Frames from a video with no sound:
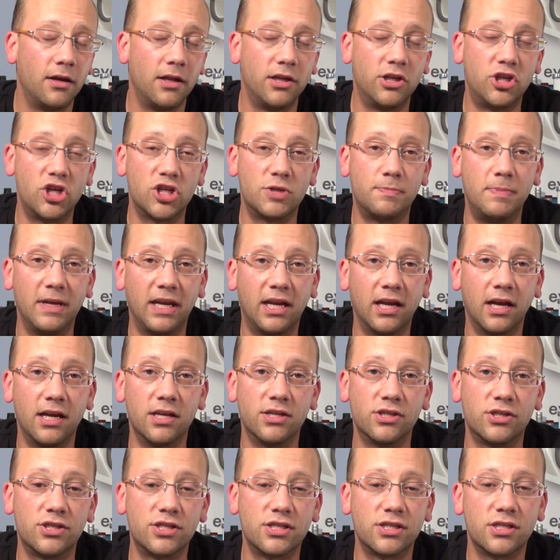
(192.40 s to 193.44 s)
just
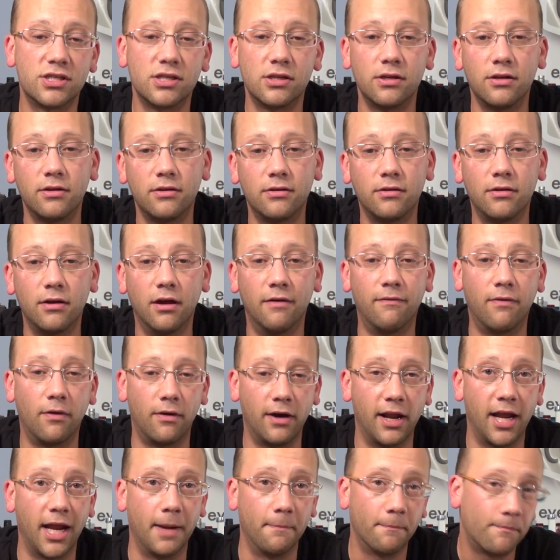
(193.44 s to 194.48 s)
because of
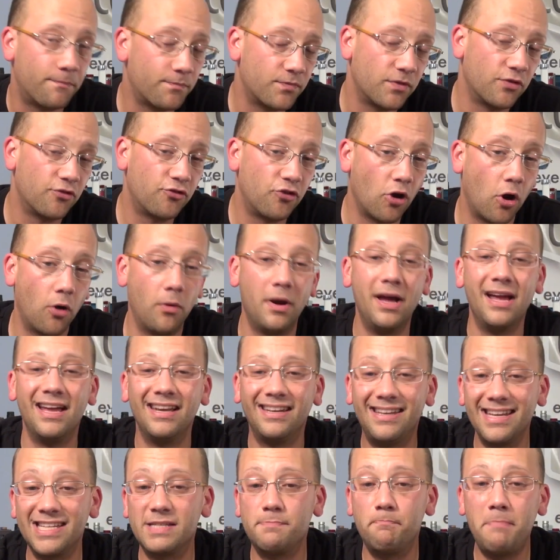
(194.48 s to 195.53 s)
her name. So
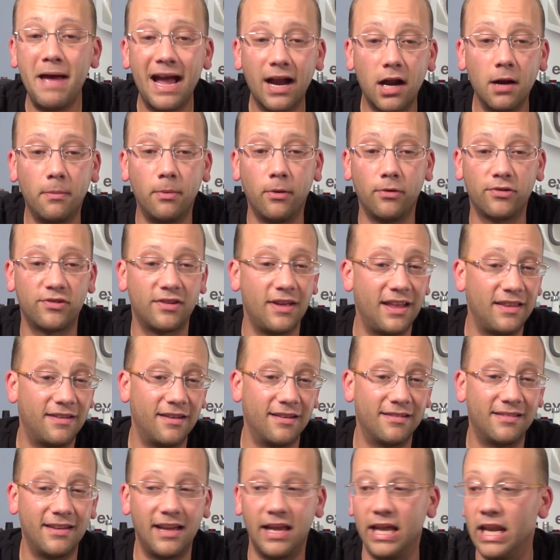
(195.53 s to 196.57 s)
Despicable sent
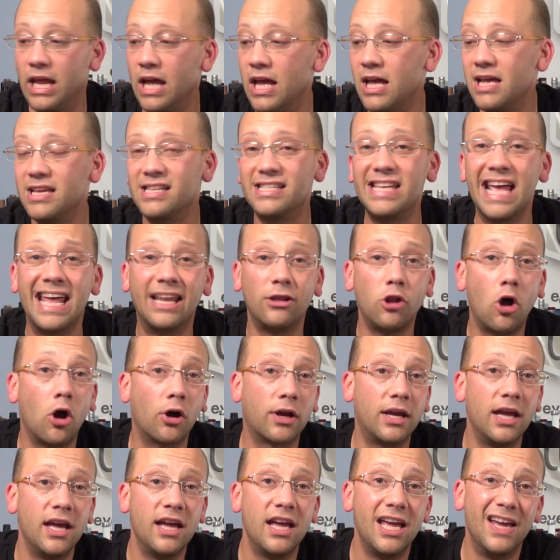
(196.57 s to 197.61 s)
this in, said,
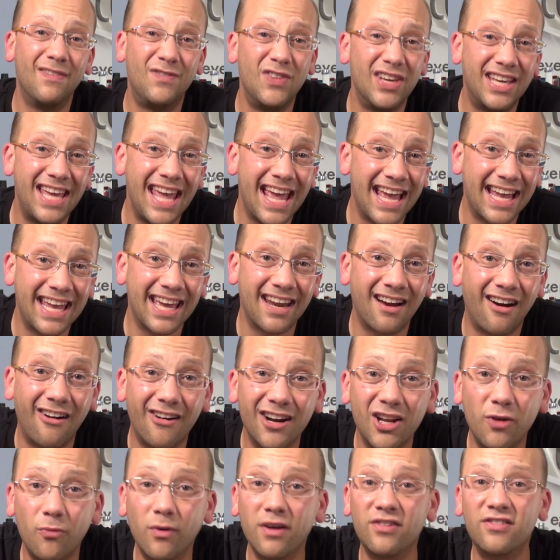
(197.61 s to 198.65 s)
look, if you can't get
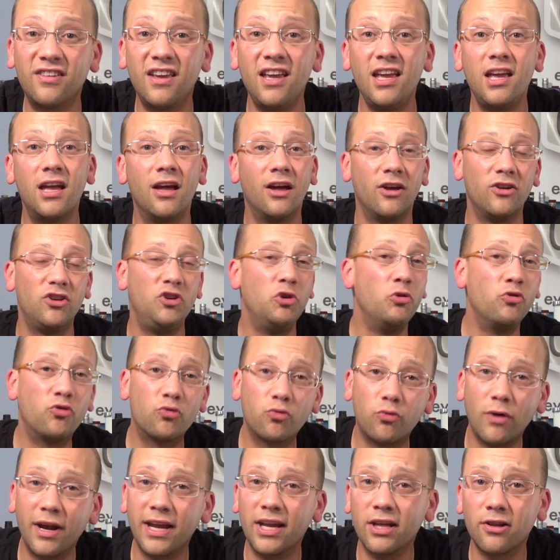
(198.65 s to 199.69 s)
honey whiskey, use
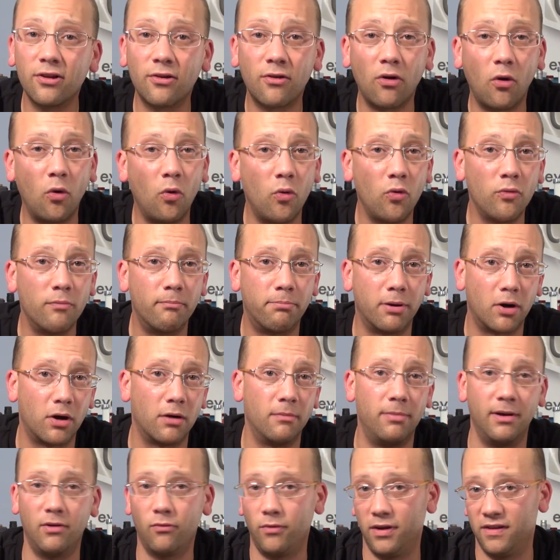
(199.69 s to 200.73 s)
regular old
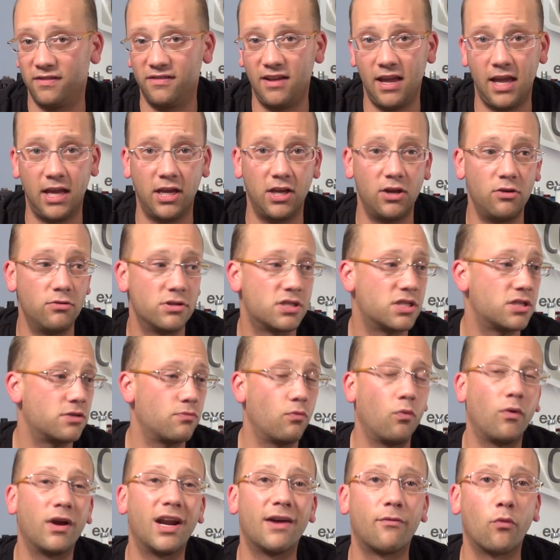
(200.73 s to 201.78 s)
bourbon whiskey. Use
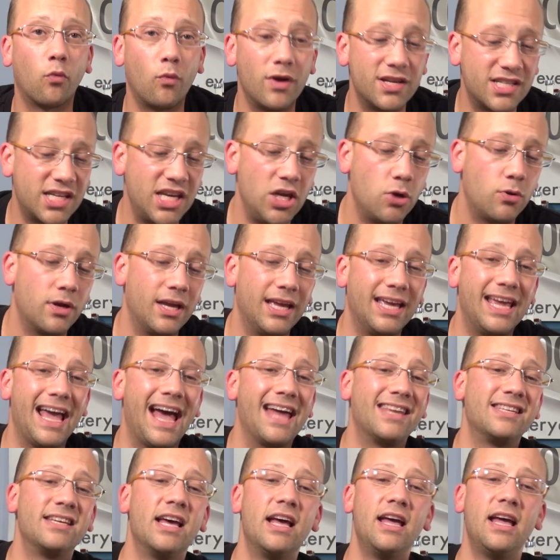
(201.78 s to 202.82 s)
whatever whiskey you can
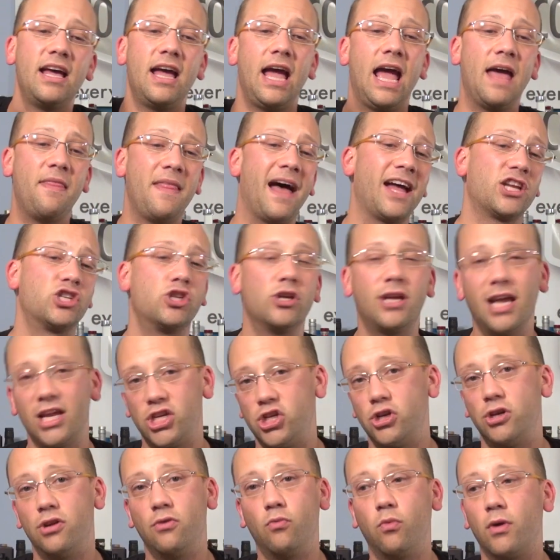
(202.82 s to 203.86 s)
get, and that should
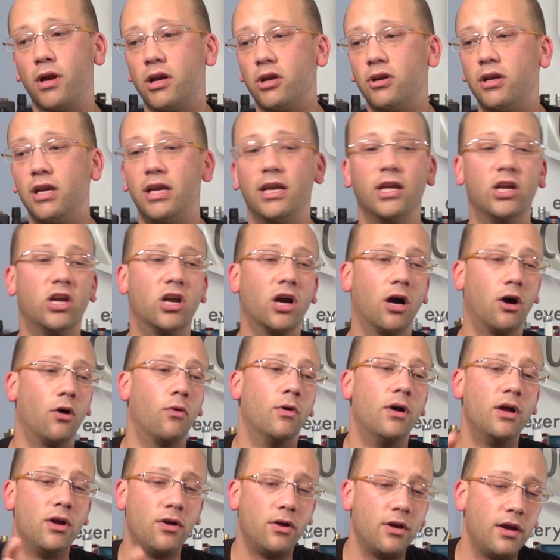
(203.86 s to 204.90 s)
get you to where you need to
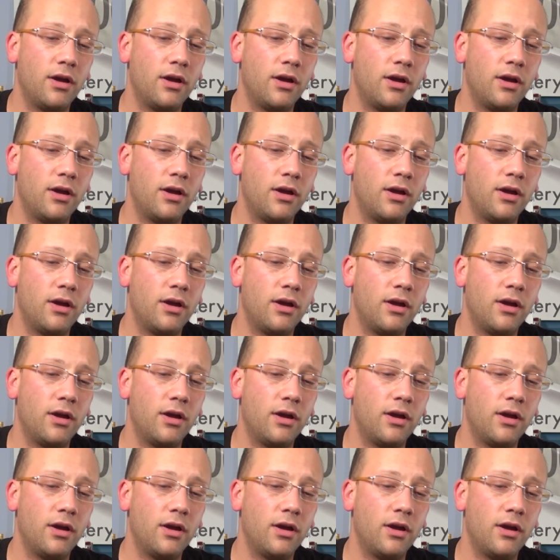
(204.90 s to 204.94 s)
go.